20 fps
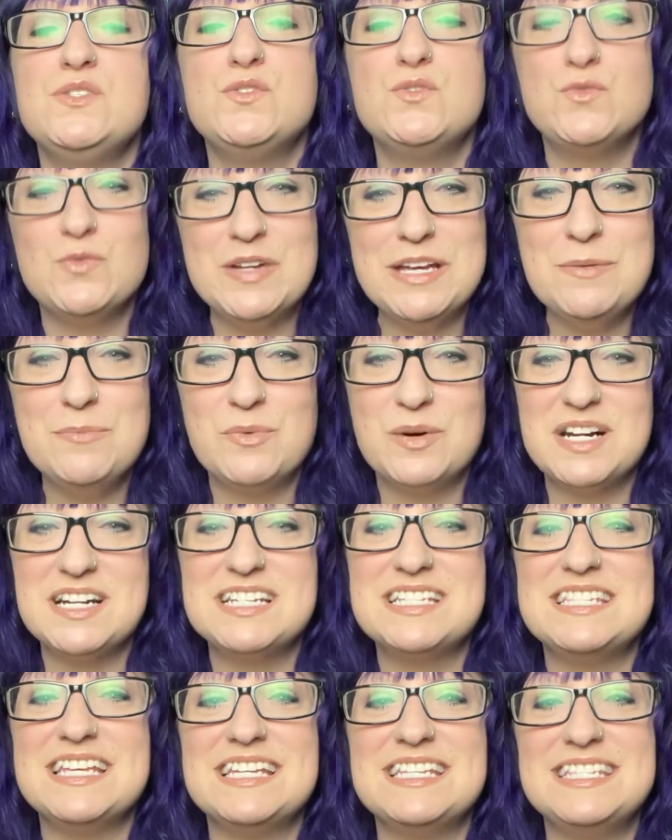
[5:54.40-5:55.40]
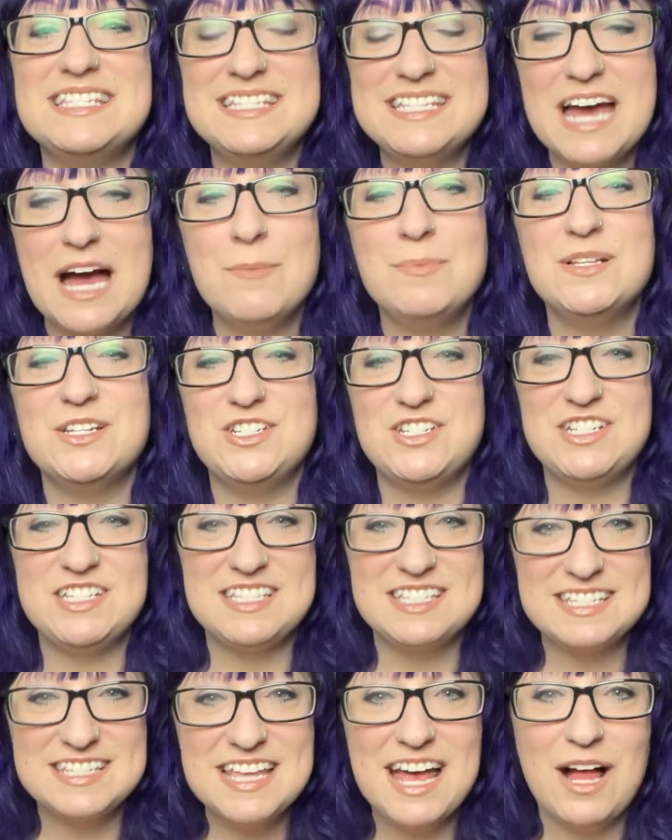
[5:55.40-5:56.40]
DreamWorks establish
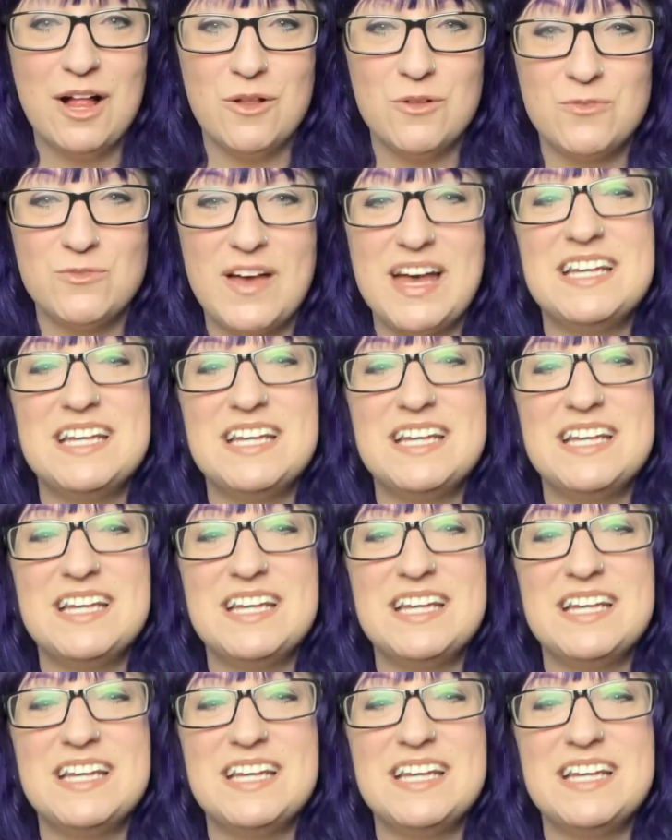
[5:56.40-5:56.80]
itself